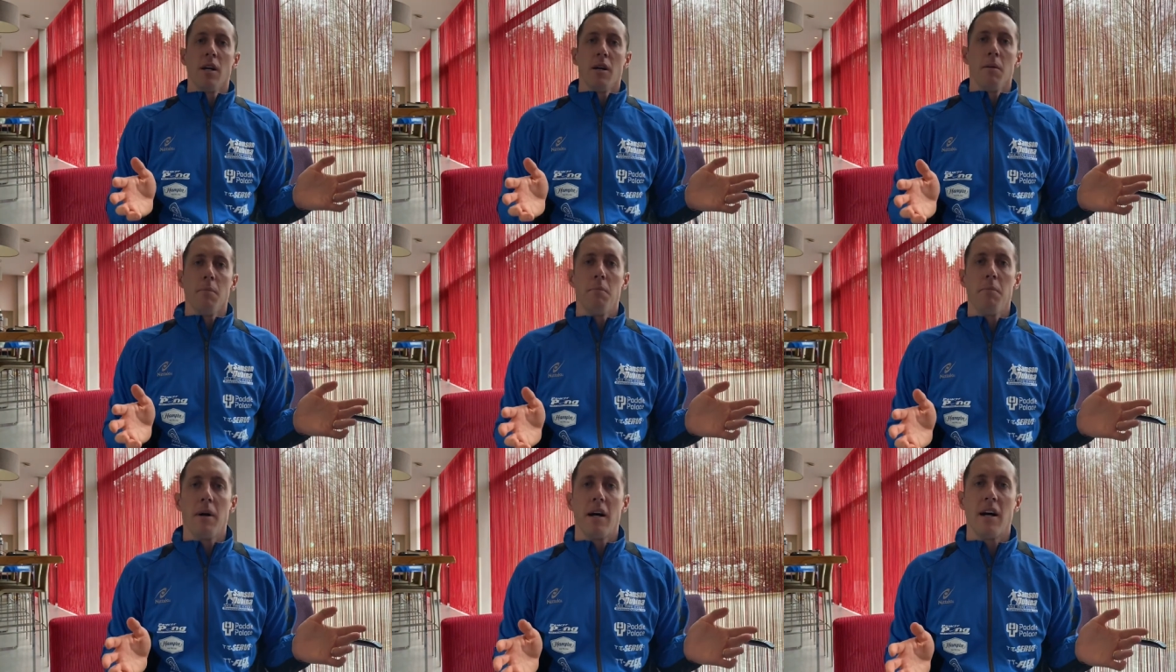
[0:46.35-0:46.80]

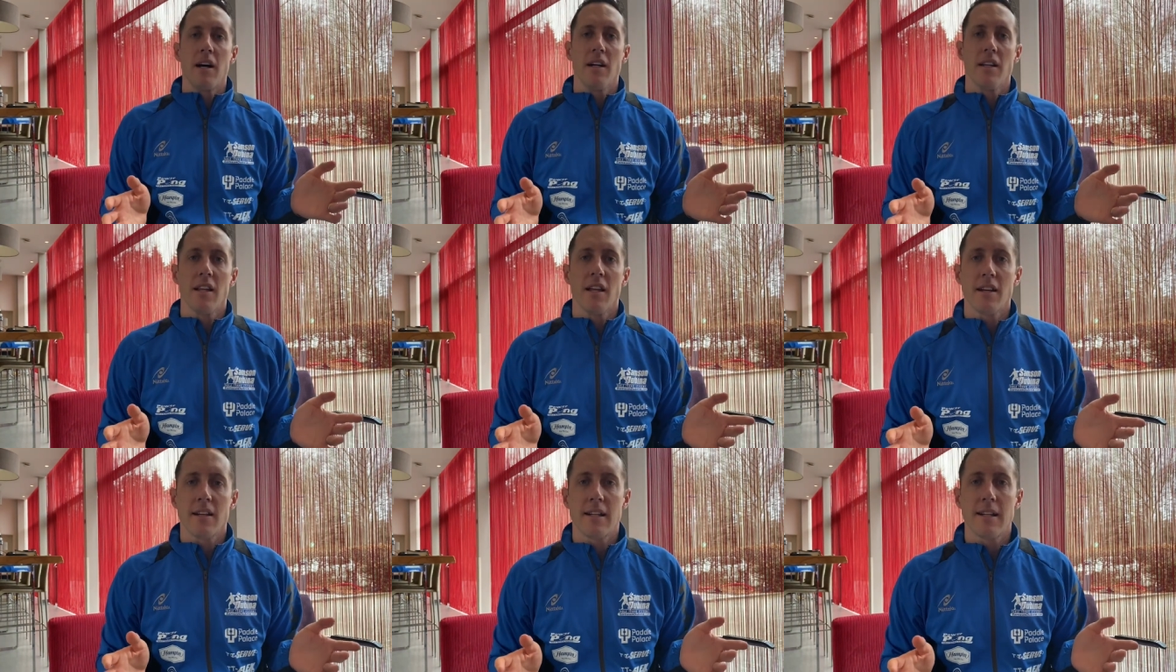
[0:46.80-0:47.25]
but a
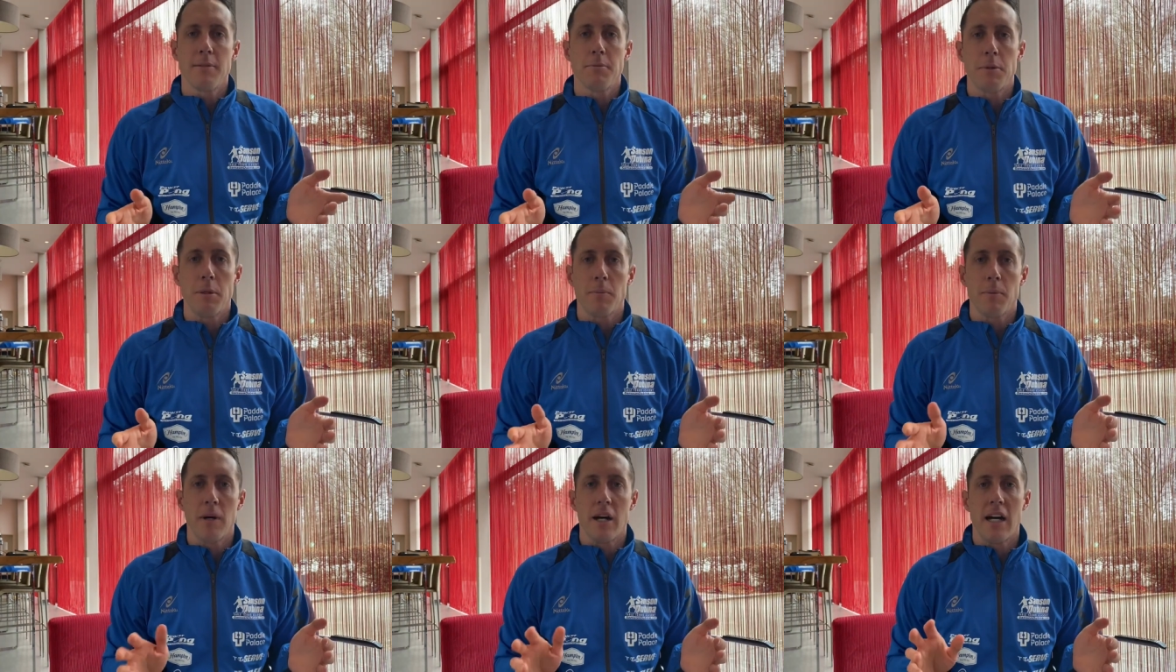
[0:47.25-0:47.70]
lot of times
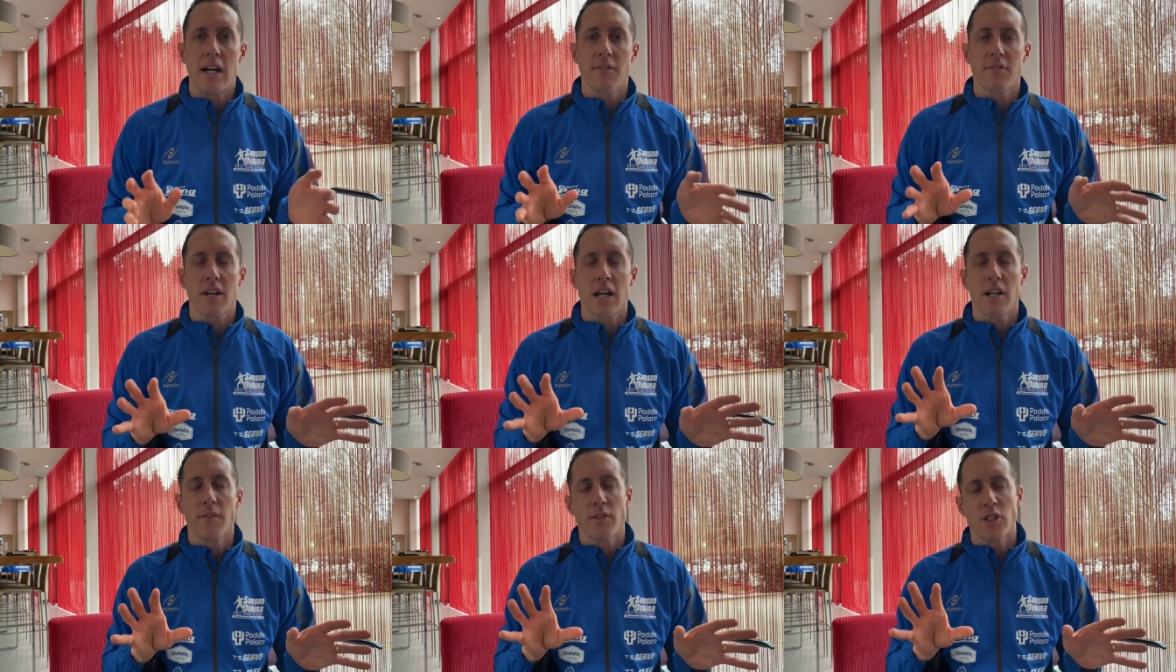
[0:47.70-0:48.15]
people have
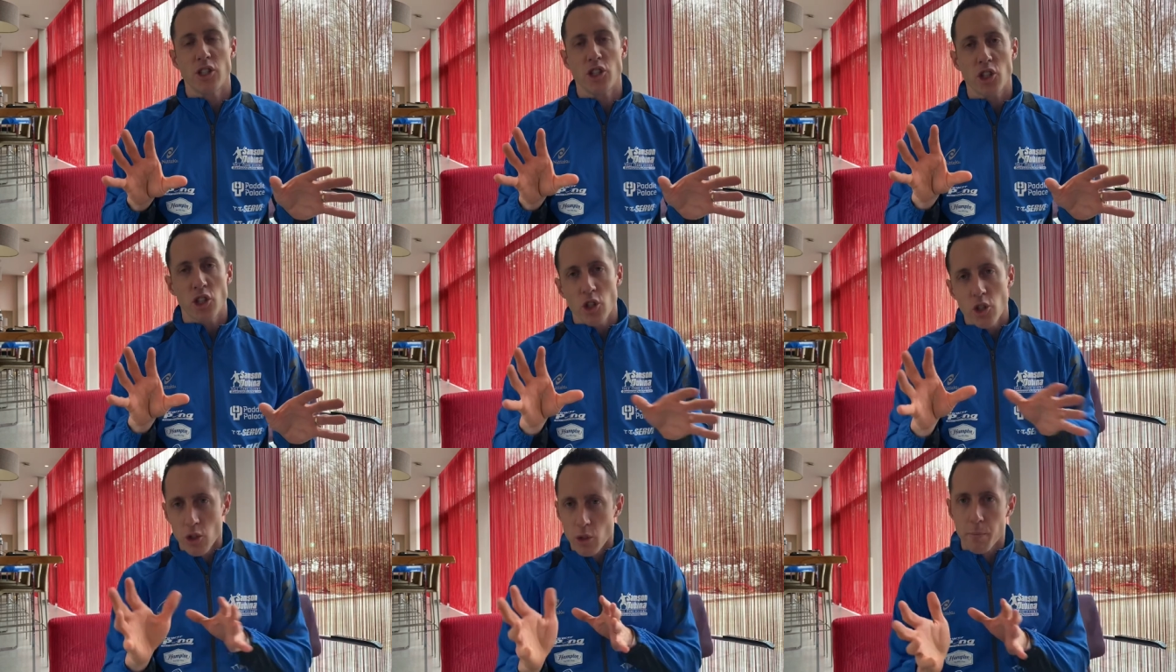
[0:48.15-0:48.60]
kind of a
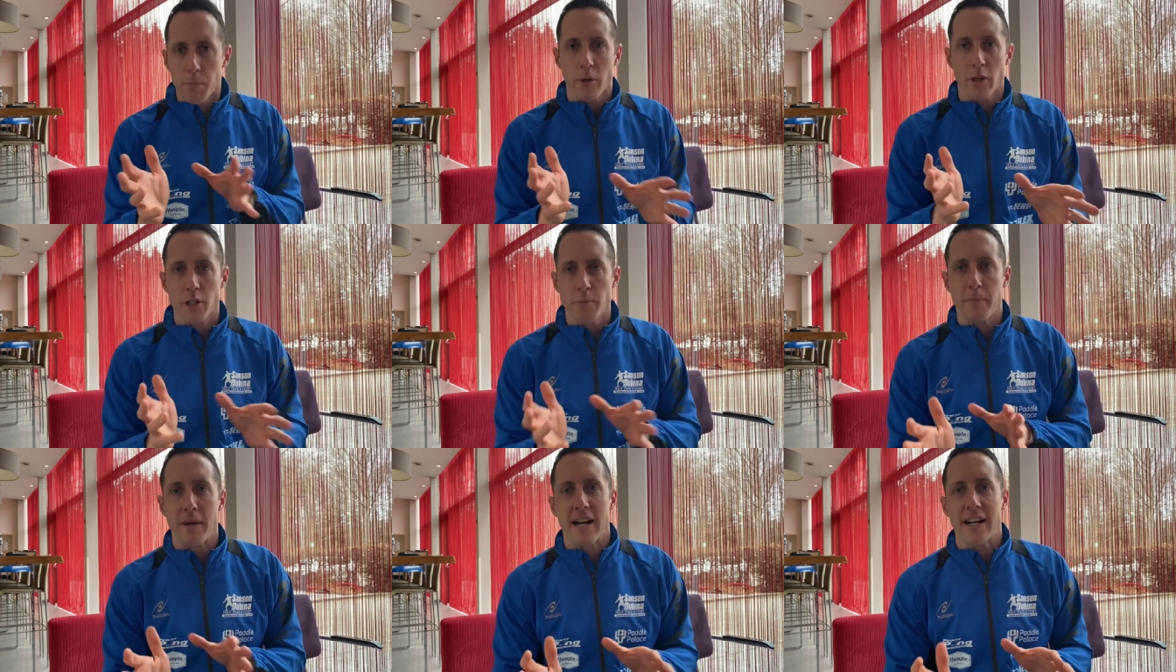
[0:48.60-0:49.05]
skewed
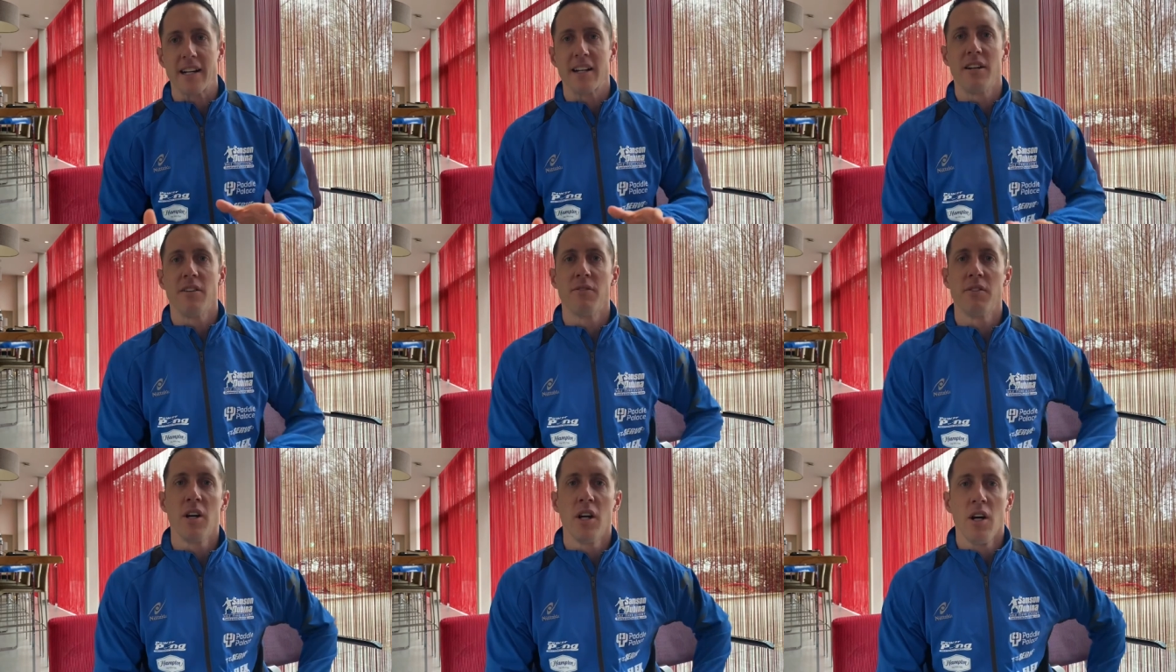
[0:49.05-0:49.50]
perspective